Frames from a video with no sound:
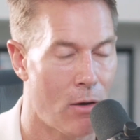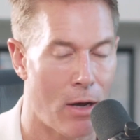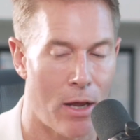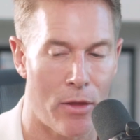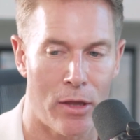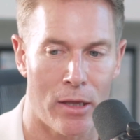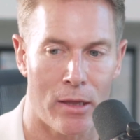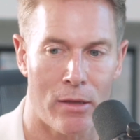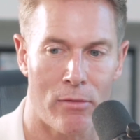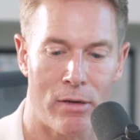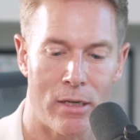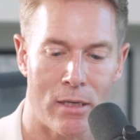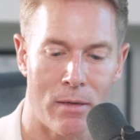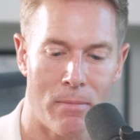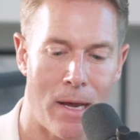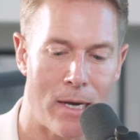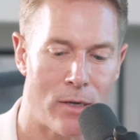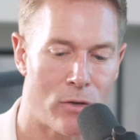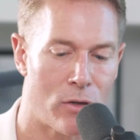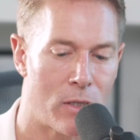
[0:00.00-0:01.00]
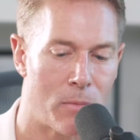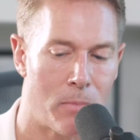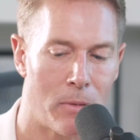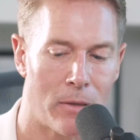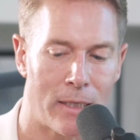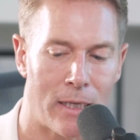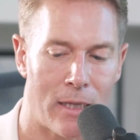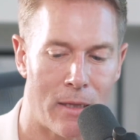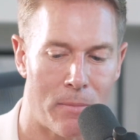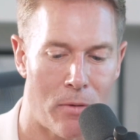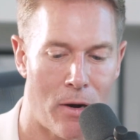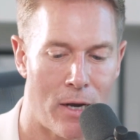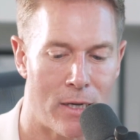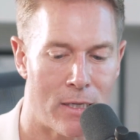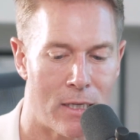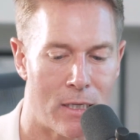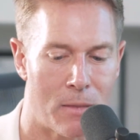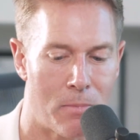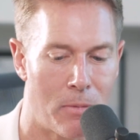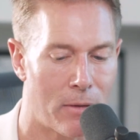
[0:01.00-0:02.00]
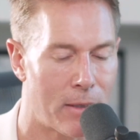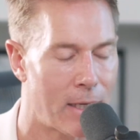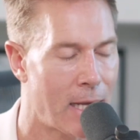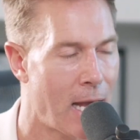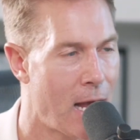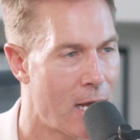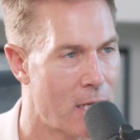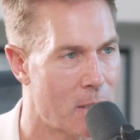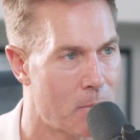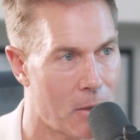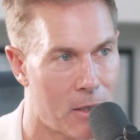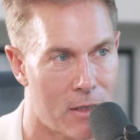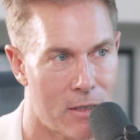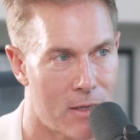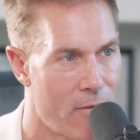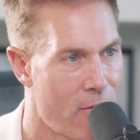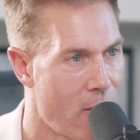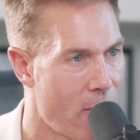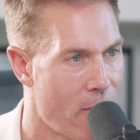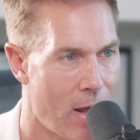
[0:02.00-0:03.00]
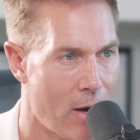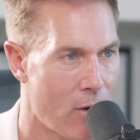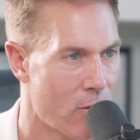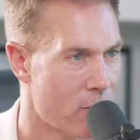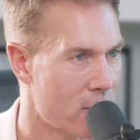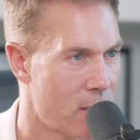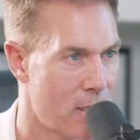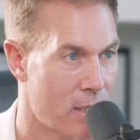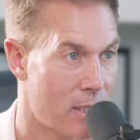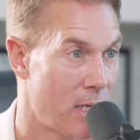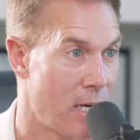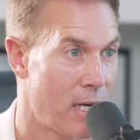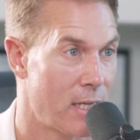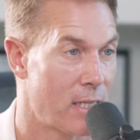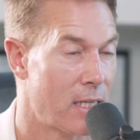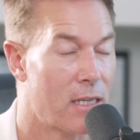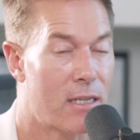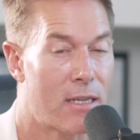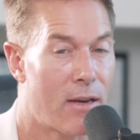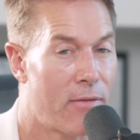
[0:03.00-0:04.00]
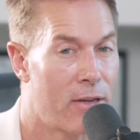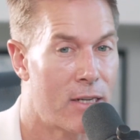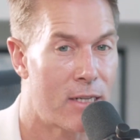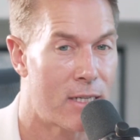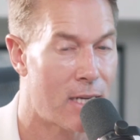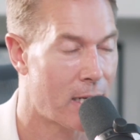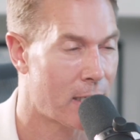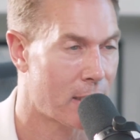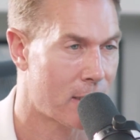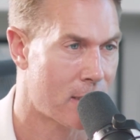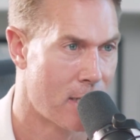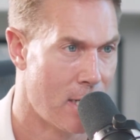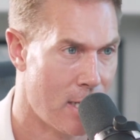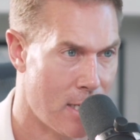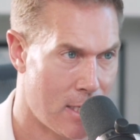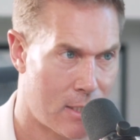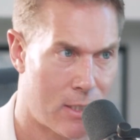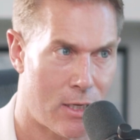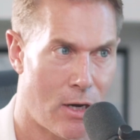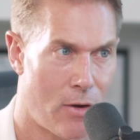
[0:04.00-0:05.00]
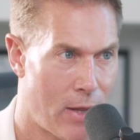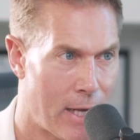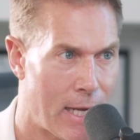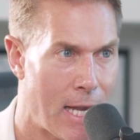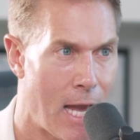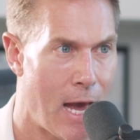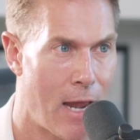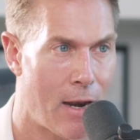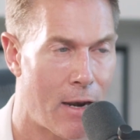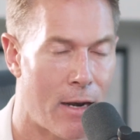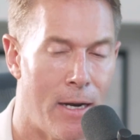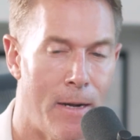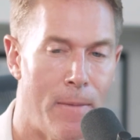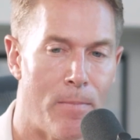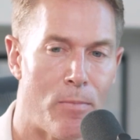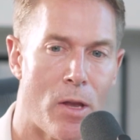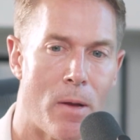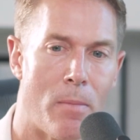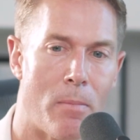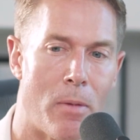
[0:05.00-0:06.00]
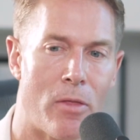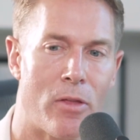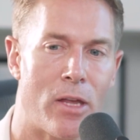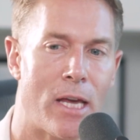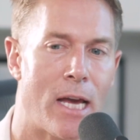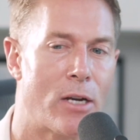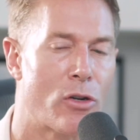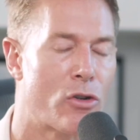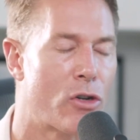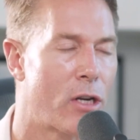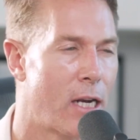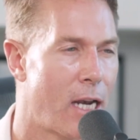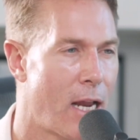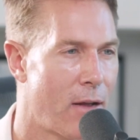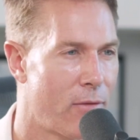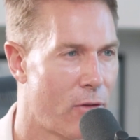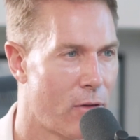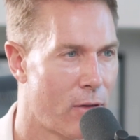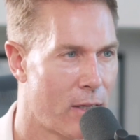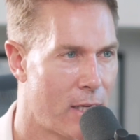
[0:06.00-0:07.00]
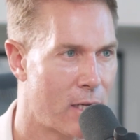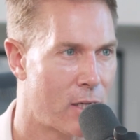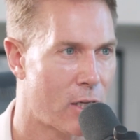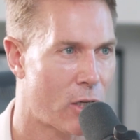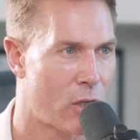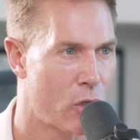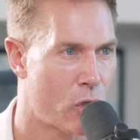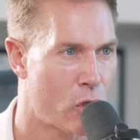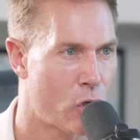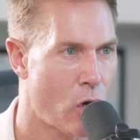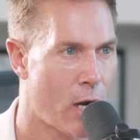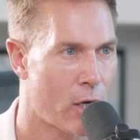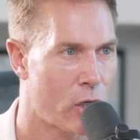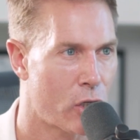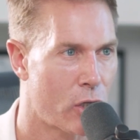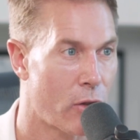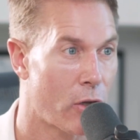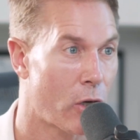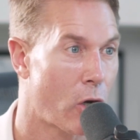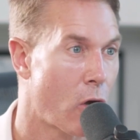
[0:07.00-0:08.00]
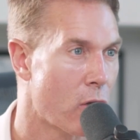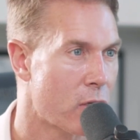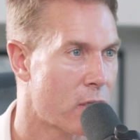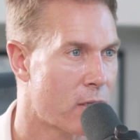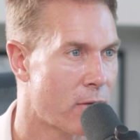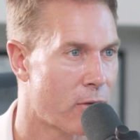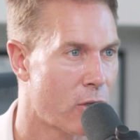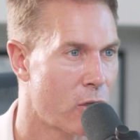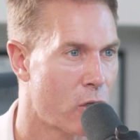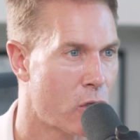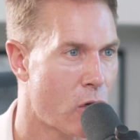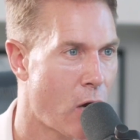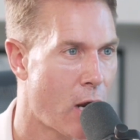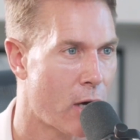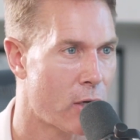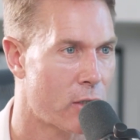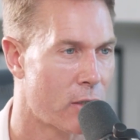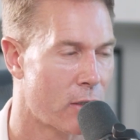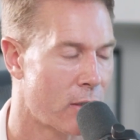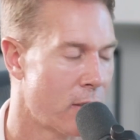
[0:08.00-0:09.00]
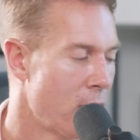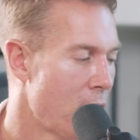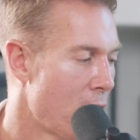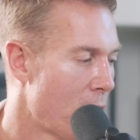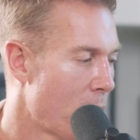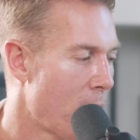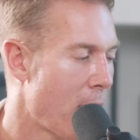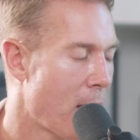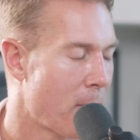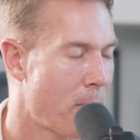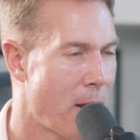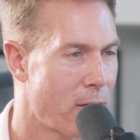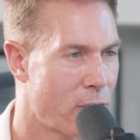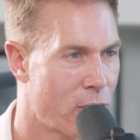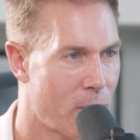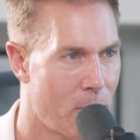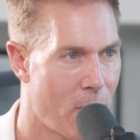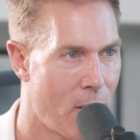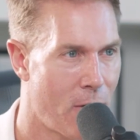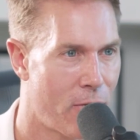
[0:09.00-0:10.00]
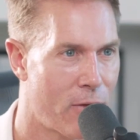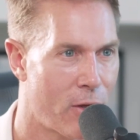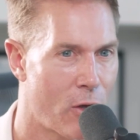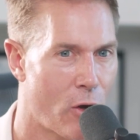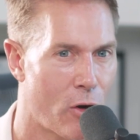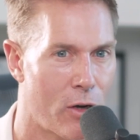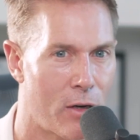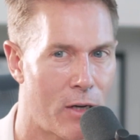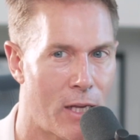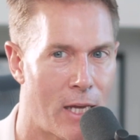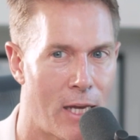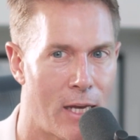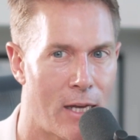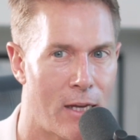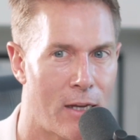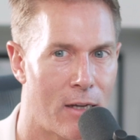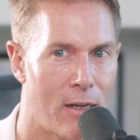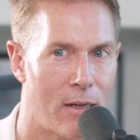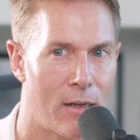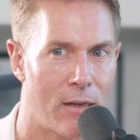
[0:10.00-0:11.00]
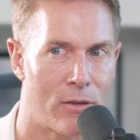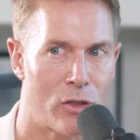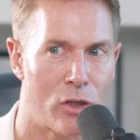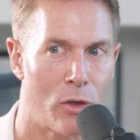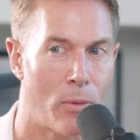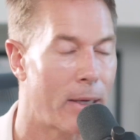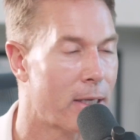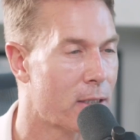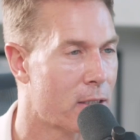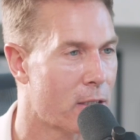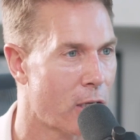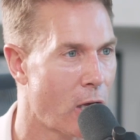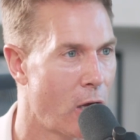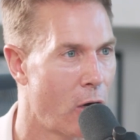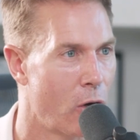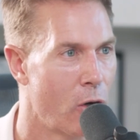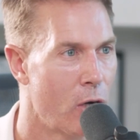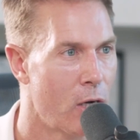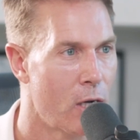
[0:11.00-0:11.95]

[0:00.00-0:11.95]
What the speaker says: I think the reason Mandarin's building at the price it's building at is because they've owned that lot since 1976, so they can. But the entry level into construction, the cost of construction, we had Patrick Murphy on here 2 weeks ago.